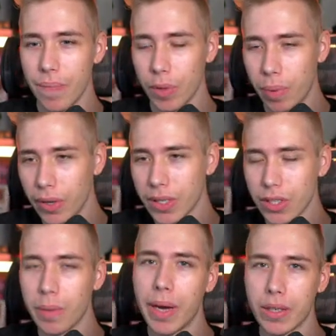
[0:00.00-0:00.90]
The point is,
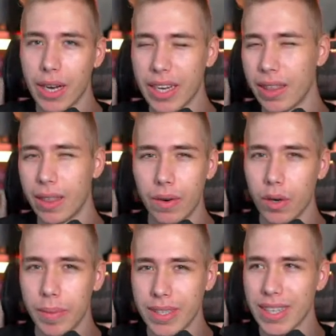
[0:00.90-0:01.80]
compared to like
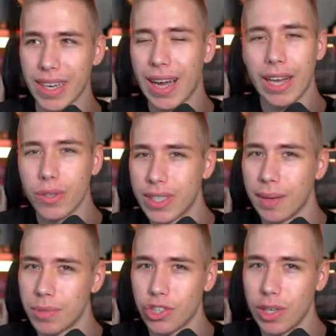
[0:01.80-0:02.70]
Ethereum, it's like 100
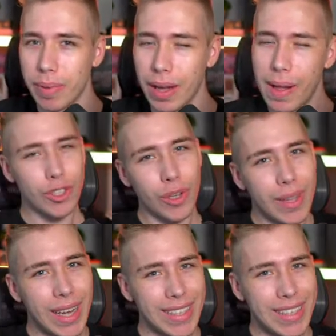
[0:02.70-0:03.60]
times cheaper. So
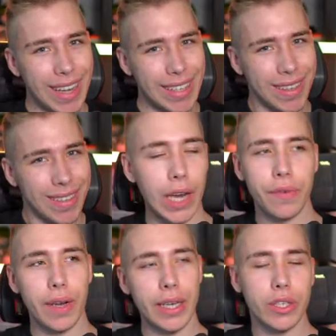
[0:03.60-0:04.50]
there's that. And if
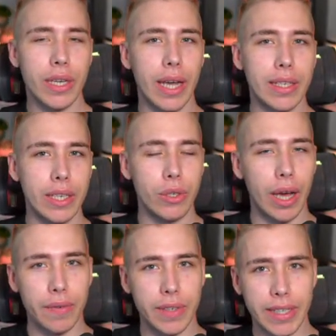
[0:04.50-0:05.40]
you like to get into
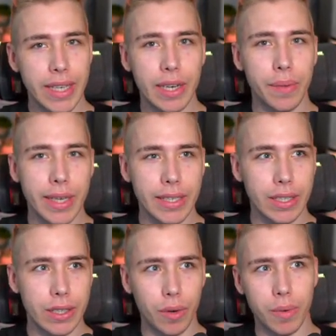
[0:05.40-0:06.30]
NFTs anyways,
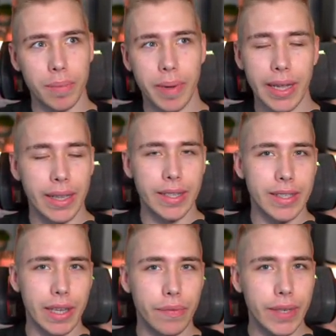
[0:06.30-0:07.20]
and you don't want to pay the
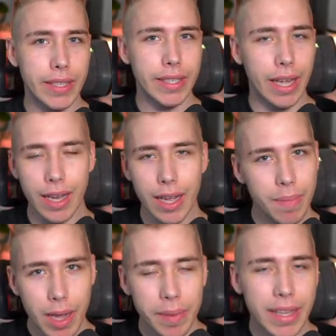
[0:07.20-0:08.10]
insane fees, then
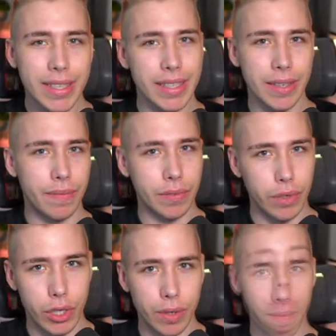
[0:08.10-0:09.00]
maybe this is something for
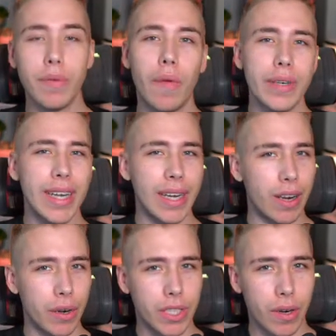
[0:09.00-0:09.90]
you. Before we take a
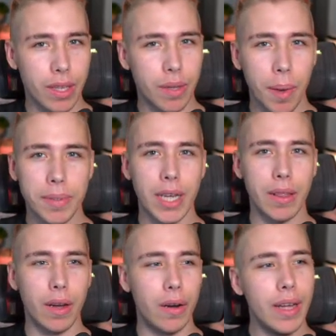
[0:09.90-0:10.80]
closer look at the
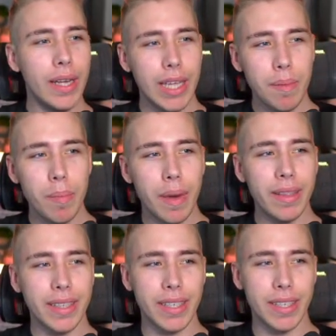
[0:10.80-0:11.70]
website though, keep in mind
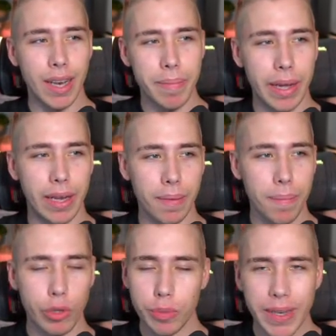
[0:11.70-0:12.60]
this is still in beta,
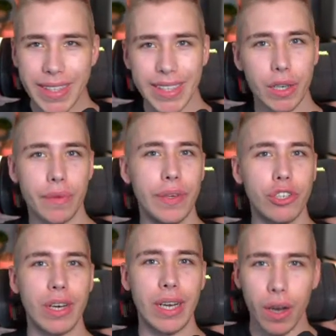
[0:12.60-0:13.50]
which means it's not
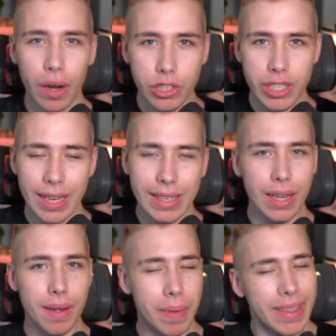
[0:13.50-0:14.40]
officially launched yet,
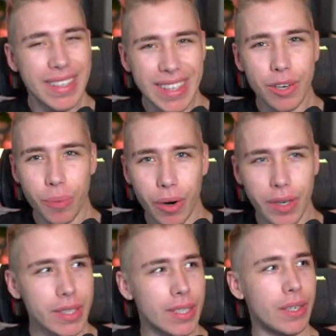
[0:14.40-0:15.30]
but the site
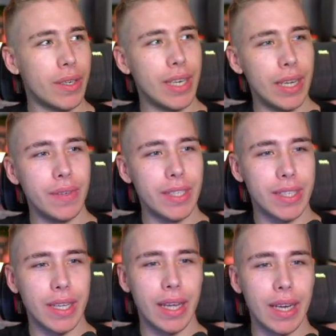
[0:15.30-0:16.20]
works, and you can even
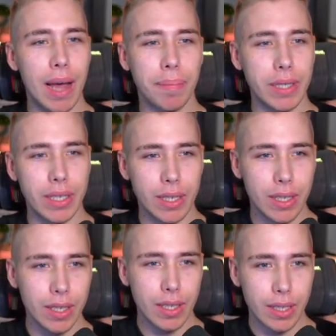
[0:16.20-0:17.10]
see that up here.
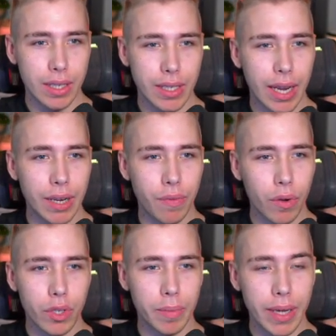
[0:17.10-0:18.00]
The daily
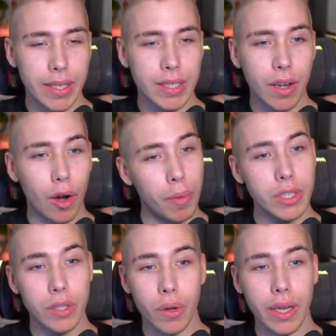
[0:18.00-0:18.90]
volume is
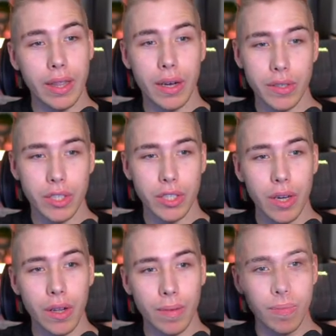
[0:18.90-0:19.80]
almost 30,000
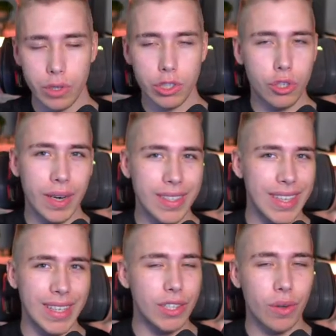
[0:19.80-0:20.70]
SOL, which
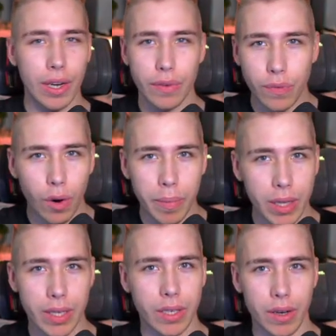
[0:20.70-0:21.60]
translates to like $4
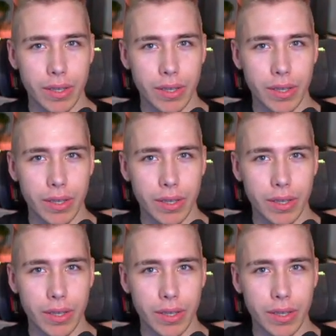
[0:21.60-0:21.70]
million.